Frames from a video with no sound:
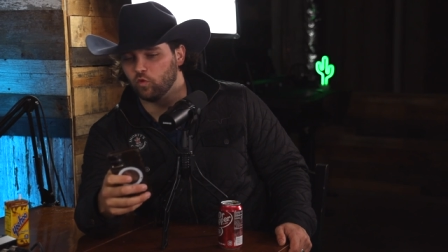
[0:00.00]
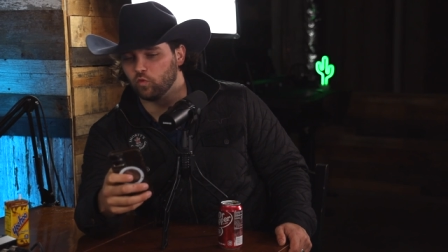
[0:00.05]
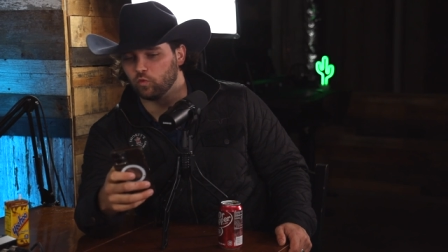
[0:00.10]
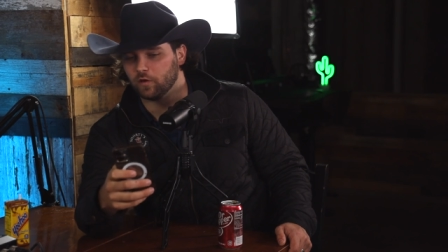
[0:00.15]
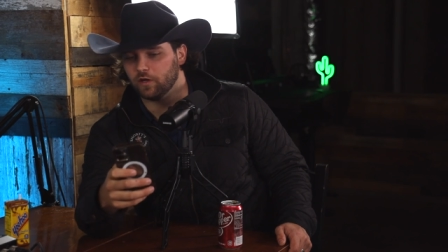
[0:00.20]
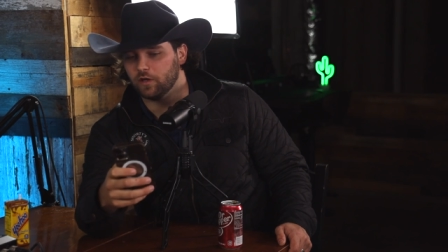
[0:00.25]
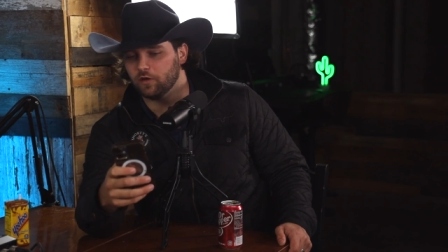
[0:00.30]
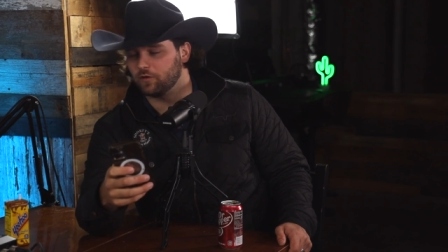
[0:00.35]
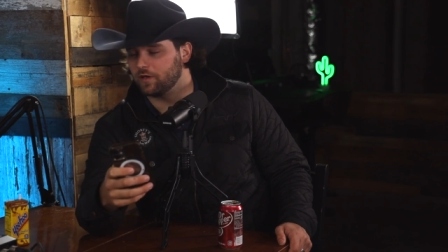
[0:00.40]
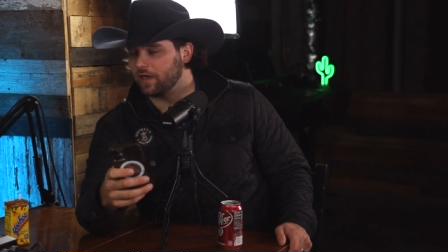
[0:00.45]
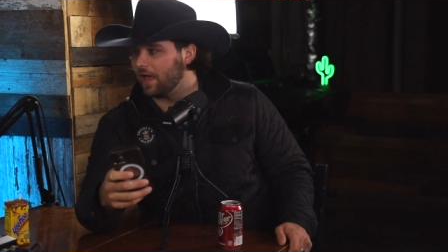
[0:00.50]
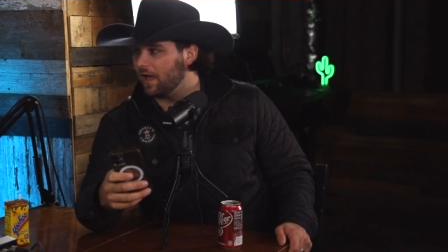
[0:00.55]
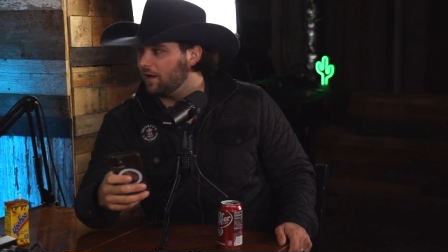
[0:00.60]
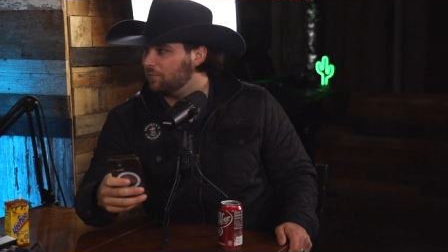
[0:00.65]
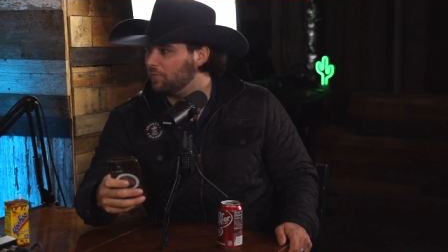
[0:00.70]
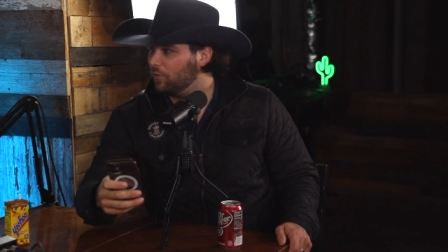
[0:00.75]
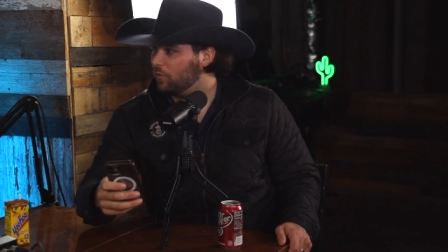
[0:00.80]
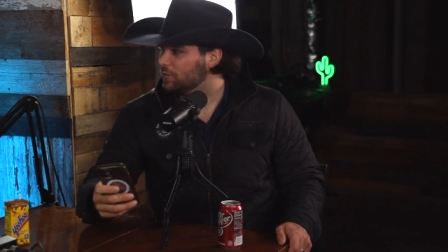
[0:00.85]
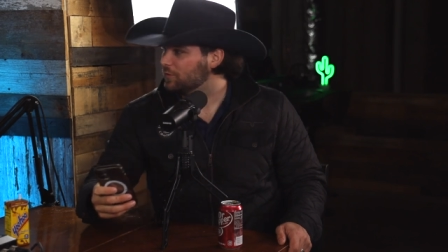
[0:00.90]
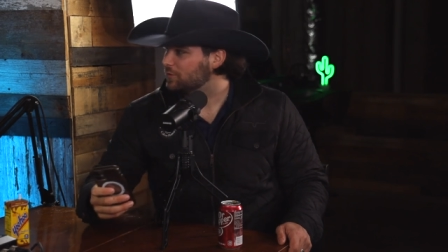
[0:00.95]
real
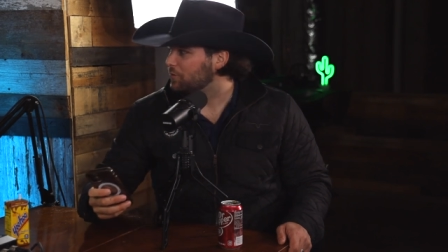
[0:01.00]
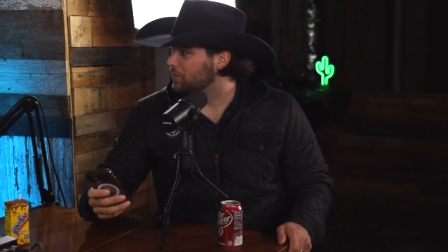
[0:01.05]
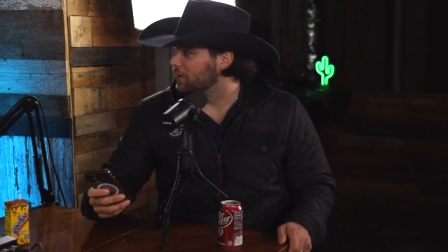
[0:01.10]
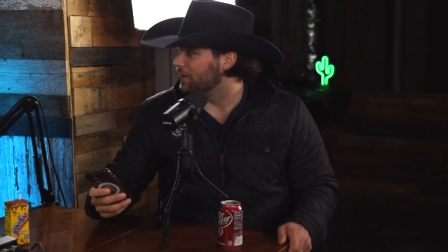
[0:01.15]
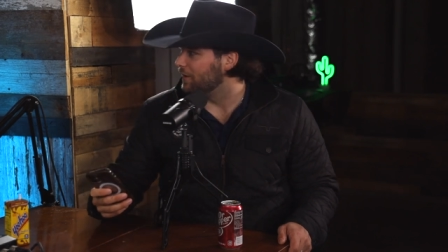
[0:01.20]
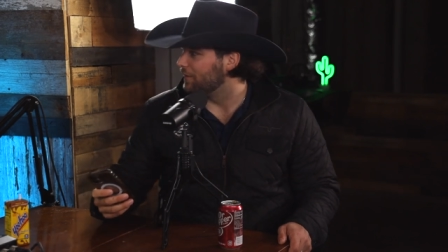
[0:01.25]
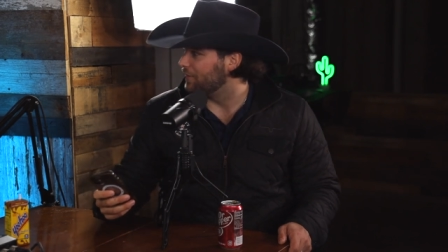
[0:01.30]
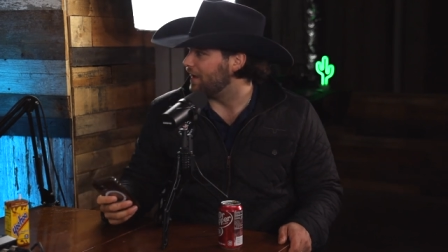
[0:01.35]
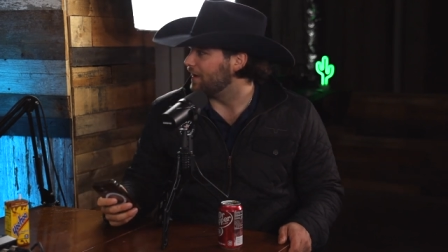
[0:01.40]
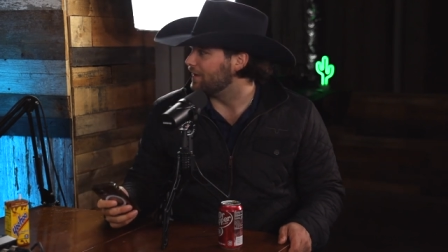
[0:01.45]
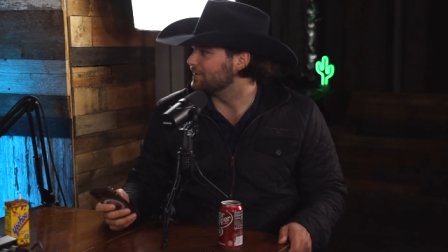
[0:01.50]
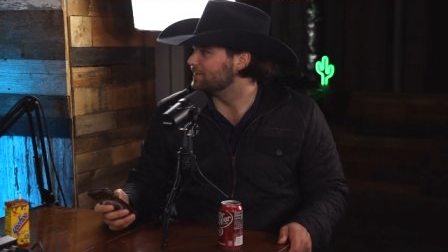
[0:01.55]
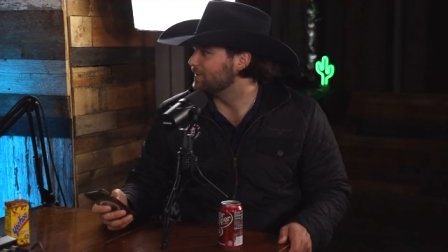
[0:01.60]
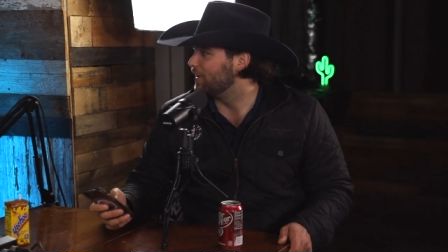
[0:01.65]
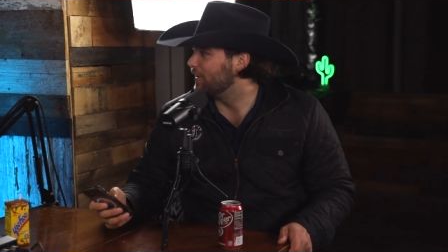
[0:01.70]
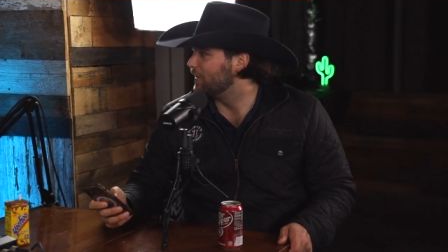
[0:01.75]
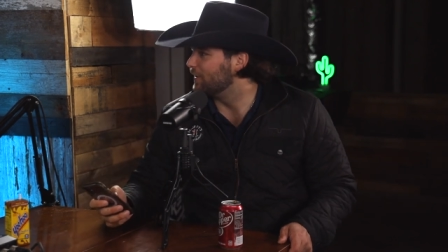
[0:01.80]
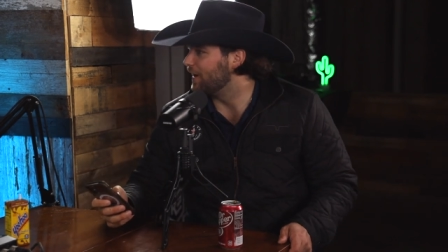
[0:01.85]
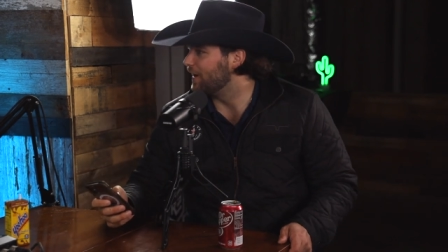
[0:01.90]
cowboy's wearing a thousand dollar